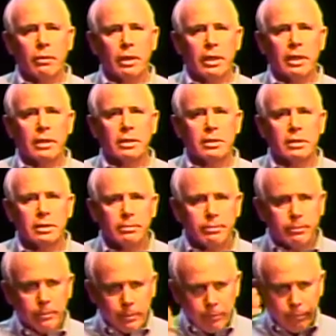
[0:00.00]
these
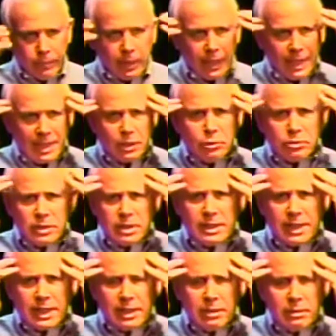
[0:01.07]

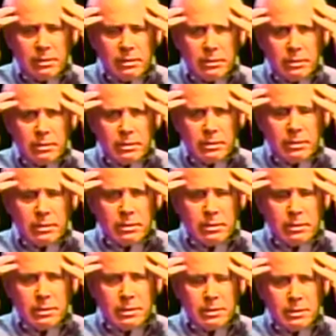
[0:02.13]
interesting
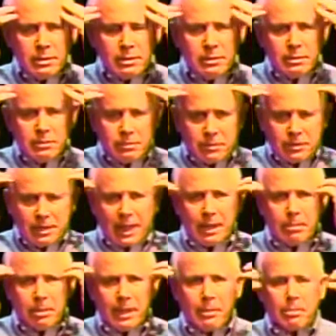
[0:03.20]

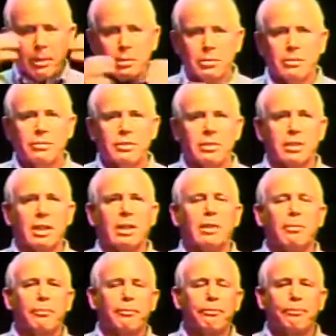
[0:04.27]
side plate bones of the skull,